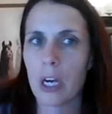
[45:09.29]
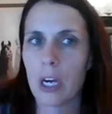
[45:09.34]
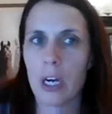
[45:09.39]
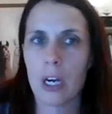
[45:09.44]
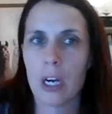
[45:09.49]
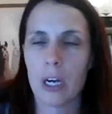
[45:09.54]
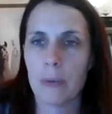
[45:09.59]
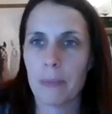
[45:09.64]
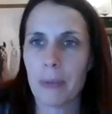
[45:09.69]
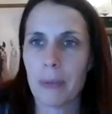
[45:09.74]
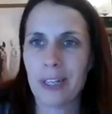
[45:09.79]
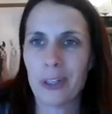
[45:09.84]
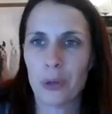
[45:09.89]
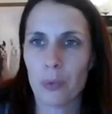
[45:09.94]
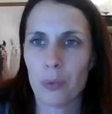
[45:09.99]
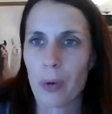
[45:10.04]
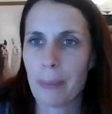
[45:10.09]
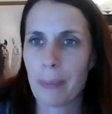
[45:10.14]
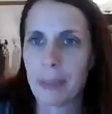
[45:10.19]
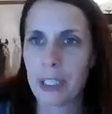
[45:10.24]
I
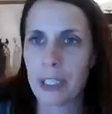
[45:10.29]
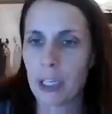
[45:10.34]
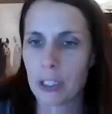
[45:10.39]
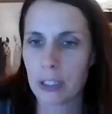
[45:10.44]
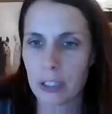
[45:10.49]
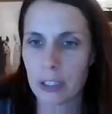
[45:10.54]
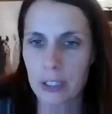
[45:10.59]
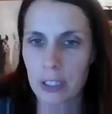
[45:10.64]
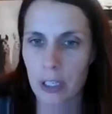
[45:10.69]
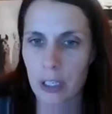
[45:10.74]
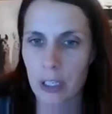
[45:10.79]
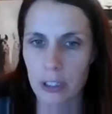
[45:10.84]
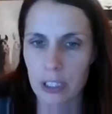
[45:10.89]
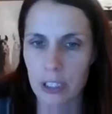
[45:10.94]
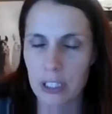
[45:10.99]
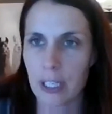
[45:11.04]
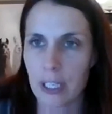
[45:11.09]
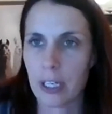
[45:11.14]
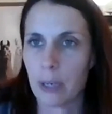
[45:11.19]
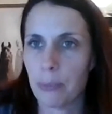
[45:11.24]
know webinars are
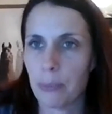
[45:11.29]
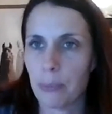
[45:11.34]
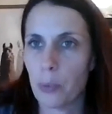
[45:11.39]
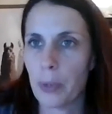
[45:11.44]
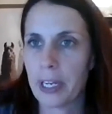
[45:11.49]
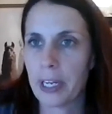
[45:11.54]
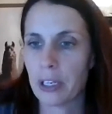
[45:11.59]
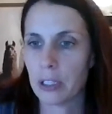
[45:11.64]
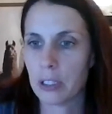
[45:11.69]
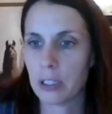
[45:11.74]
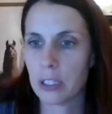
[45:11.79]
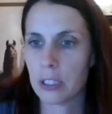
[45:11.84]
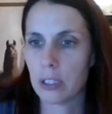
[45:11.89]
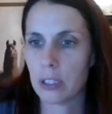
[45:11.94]
set up weird,